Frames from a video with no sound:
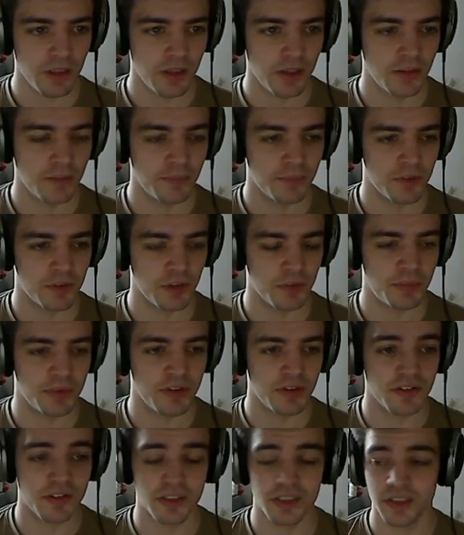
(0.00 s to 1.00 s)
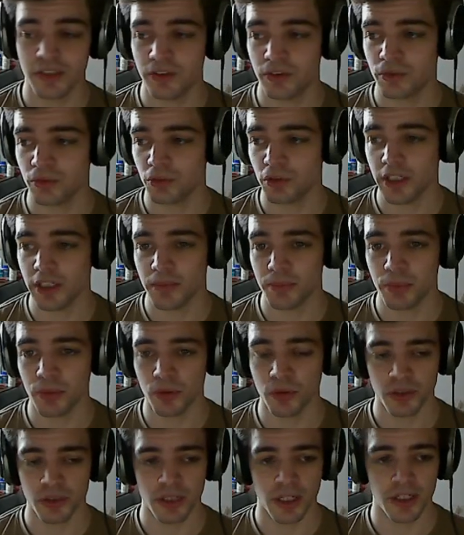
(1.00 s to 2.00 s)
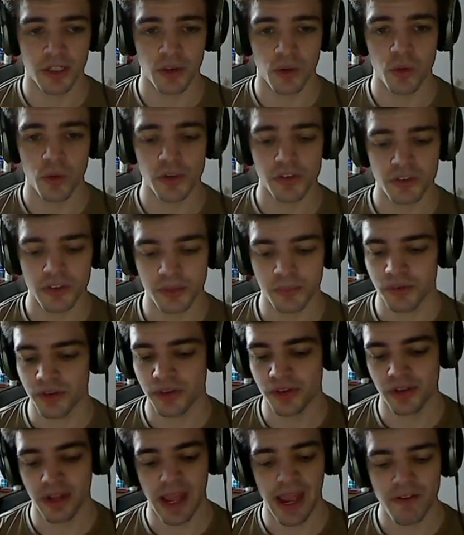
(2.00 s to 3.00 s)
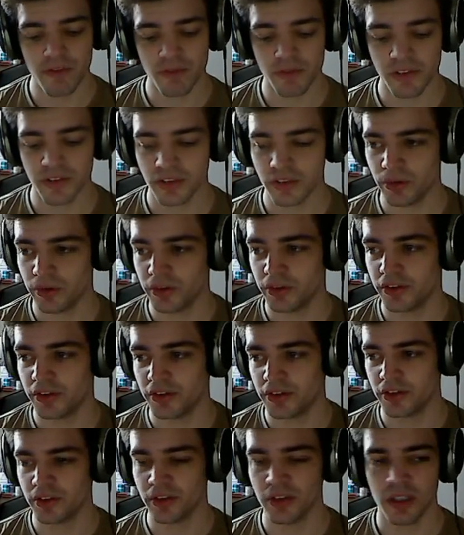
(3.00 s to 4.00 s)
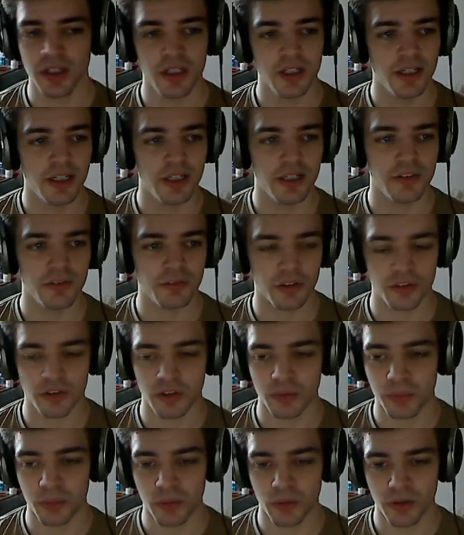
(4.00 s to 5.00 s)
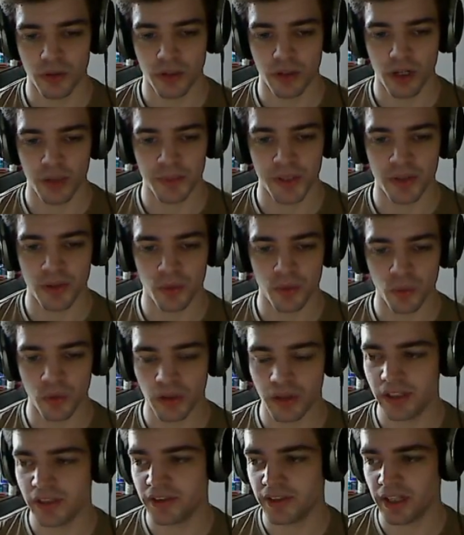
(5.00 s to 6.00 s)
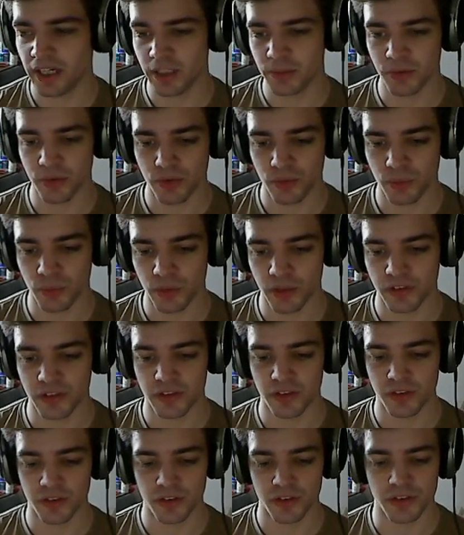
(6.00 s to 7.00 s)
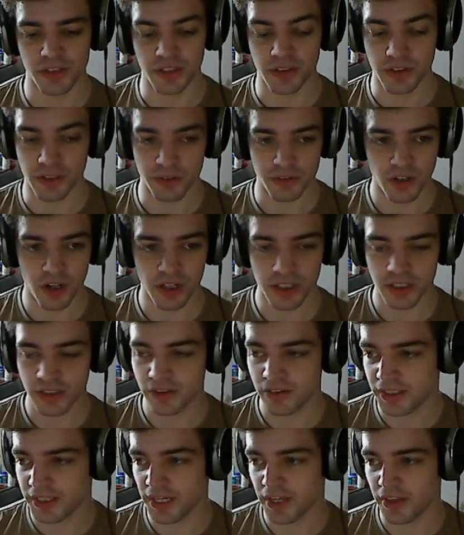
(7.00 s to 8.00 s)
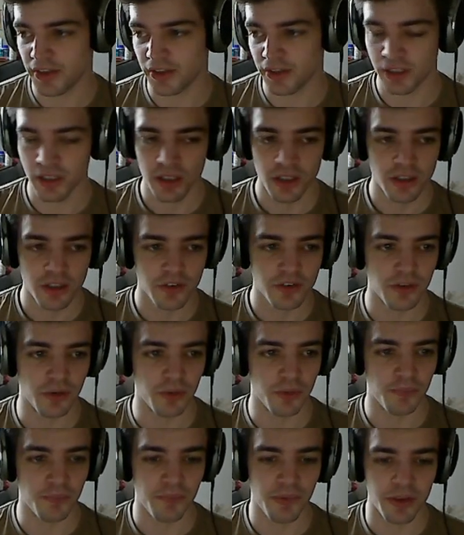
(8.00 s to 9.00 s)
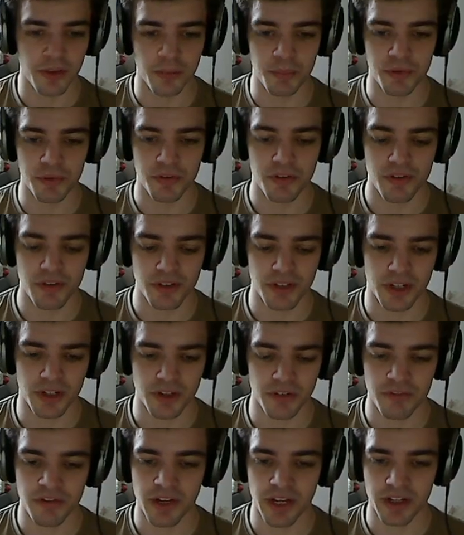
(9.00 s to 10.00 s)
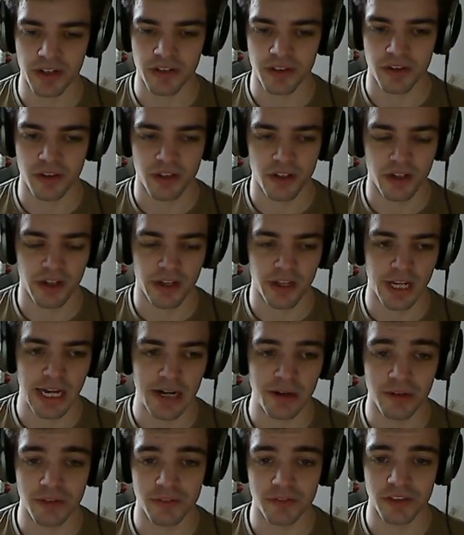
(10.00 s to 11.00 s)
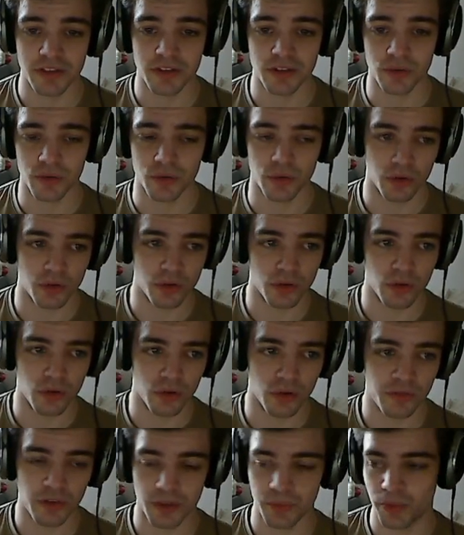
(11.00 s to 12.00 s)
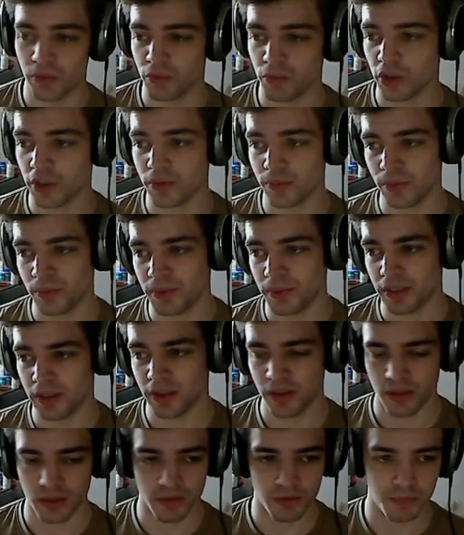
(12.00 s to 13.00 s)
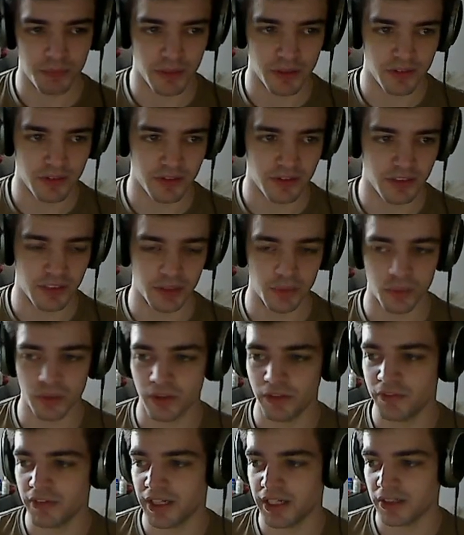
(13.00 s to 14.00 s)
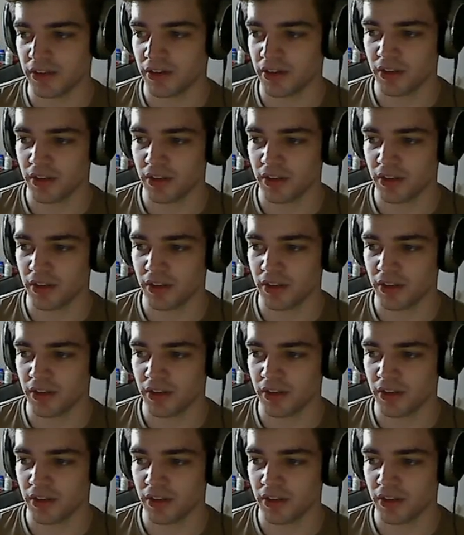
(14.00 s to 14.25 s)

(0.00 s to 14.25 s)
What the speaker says: So positioning is really important, and it always comes into every single decision. For example, I mean, all of these elements are synergistic, they tie in together, so the position can affect how efficient or not your fight with the rocket will be. The positioning will affect